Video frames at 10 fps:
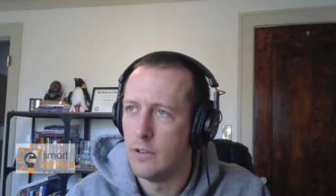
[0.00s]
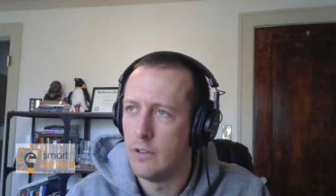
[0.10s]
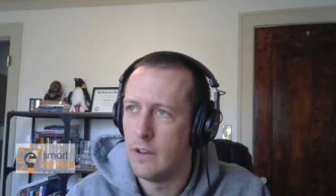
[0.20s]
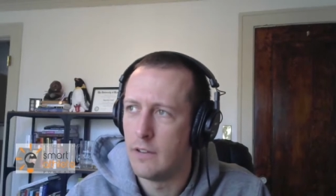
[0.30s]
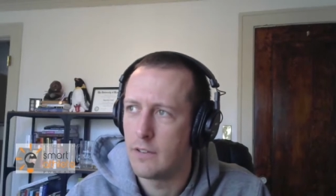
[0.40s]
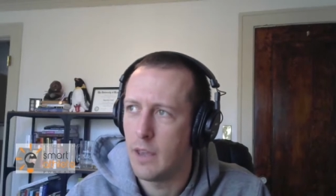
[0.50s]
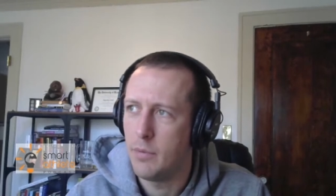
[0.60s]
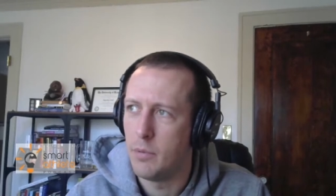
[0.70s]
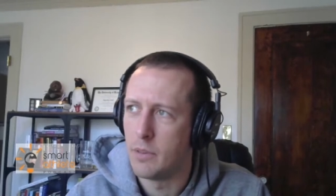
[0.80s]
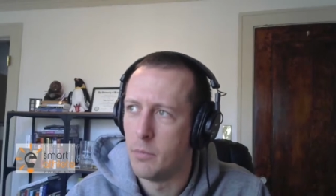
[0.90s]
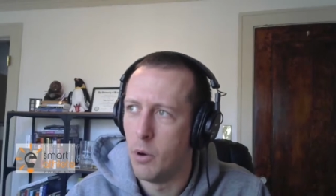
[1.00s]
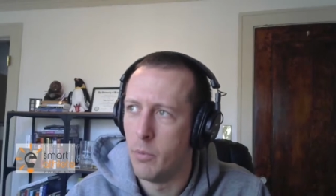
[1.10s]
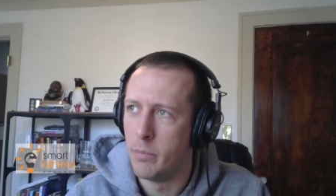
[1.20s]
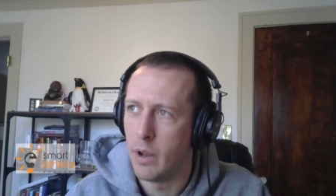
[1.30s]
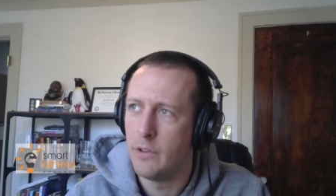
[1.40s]
It, it escapes me at the
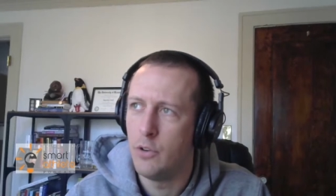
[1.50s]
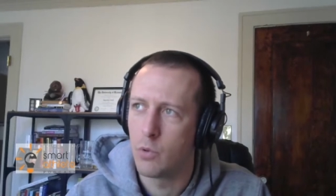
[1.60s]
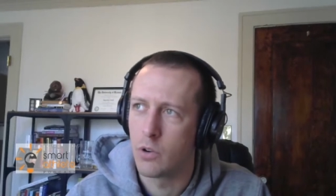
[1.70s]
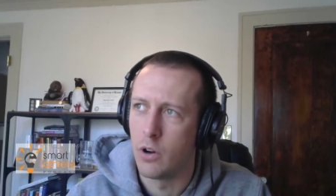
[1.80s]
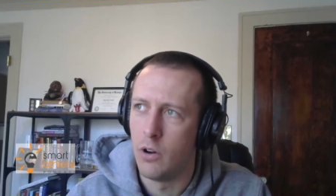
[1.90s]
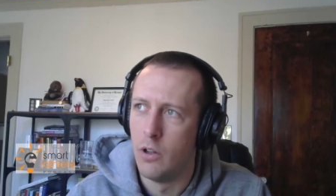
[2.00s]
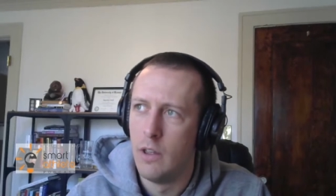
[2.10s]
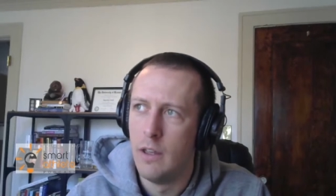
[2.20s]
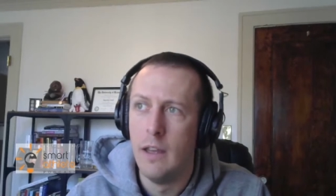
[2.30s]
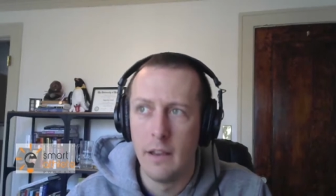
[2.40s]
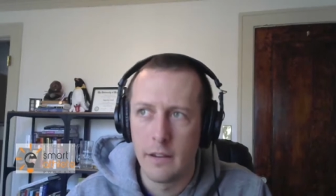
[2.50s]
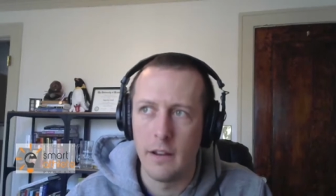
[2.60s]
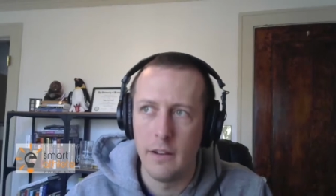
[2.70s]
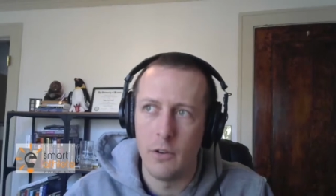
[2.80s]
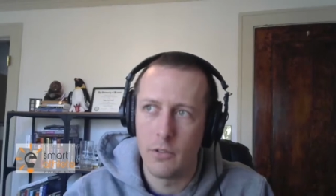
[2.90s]
moment, but I do recall,
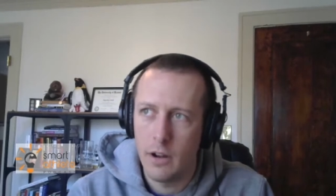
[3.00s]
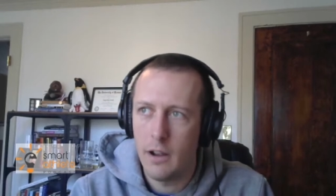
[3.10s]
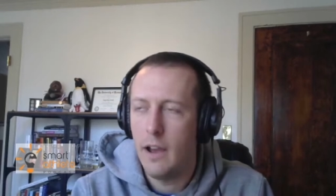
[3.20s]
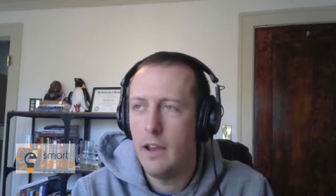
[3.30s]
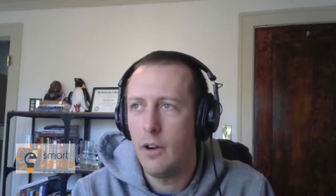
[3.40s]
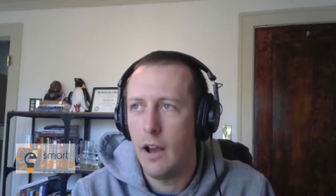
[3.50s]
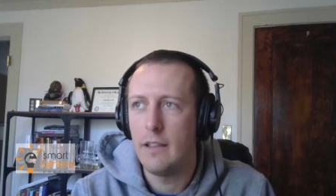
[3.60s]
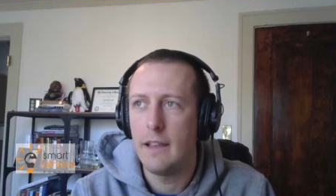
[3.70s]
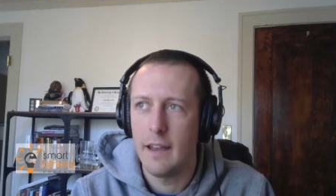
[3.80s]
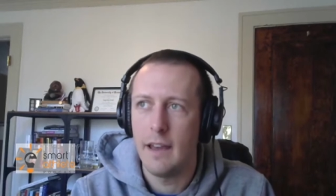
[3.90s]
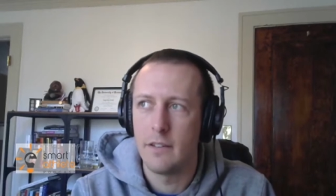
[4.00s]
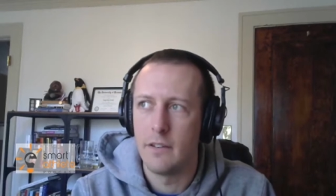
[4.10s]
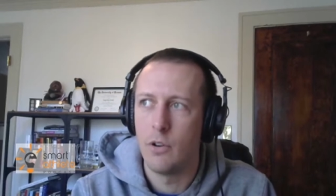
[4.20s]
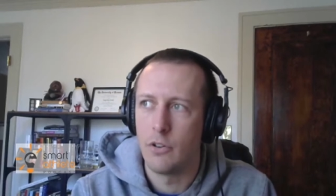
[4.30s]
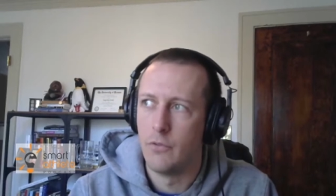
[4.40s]
you know, I, I like to ask
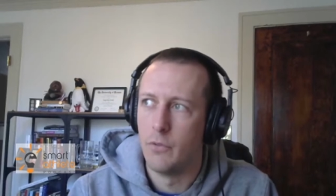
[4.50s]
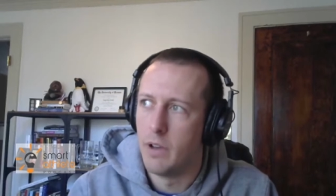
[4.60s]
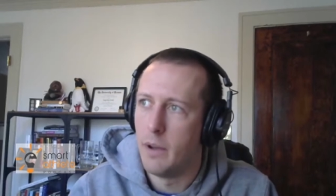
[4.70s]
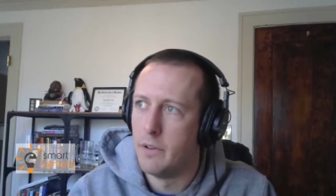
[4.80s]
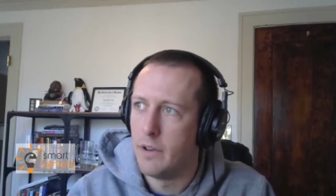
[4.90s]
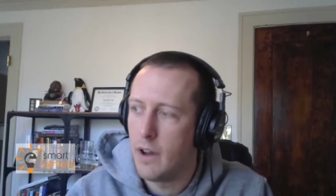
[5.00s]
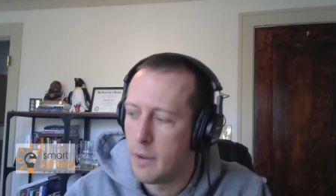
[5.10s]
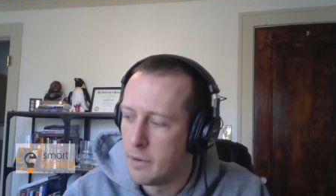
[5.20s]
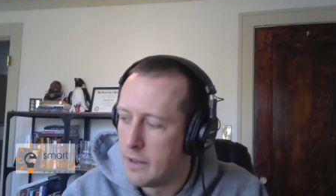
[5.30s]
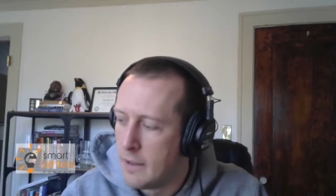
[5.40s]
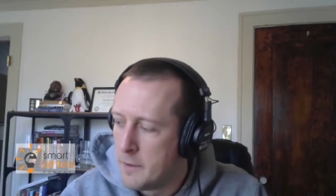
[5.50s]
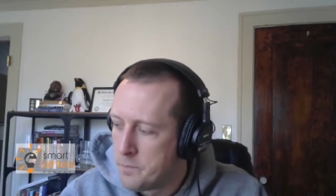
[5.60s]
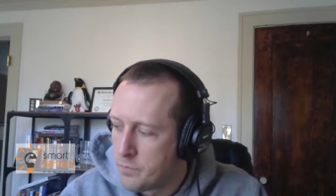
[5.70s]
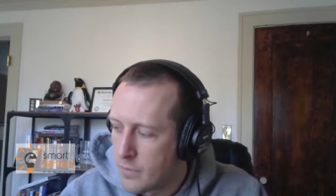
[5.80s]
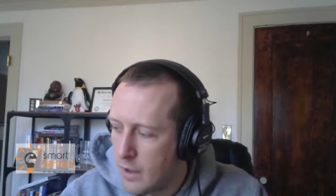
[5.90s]
this question from time to time. And
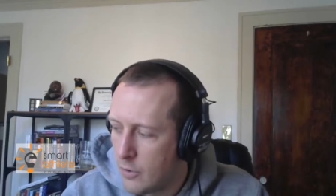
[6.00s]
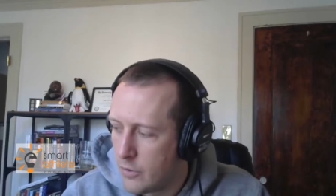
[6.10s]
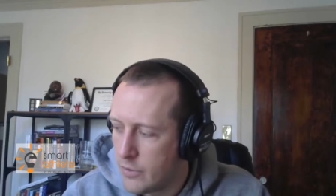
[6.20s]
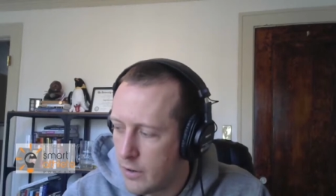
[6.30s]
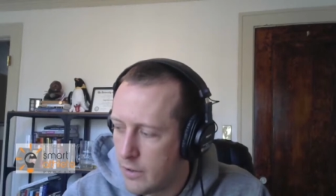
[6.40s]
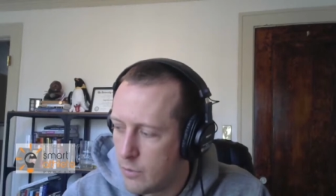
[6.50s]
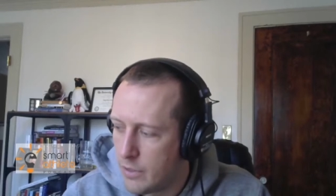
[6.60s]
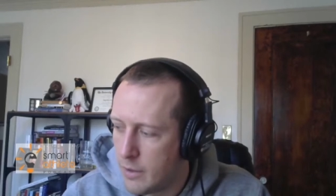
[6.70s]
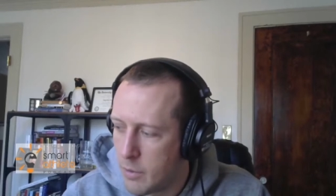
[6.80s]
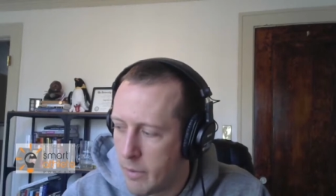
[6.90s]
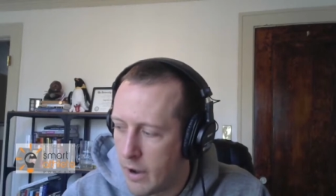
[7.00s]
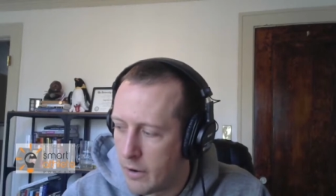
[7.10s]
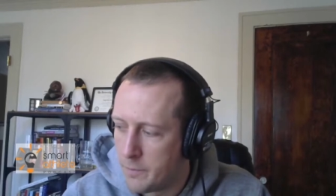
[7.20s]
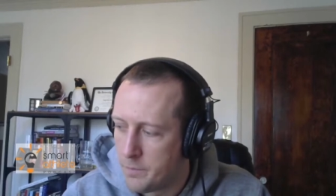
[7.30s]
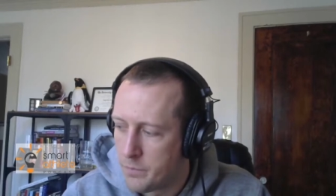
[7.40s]
I was talking with him
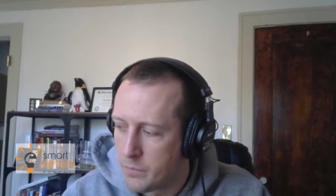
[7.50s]
about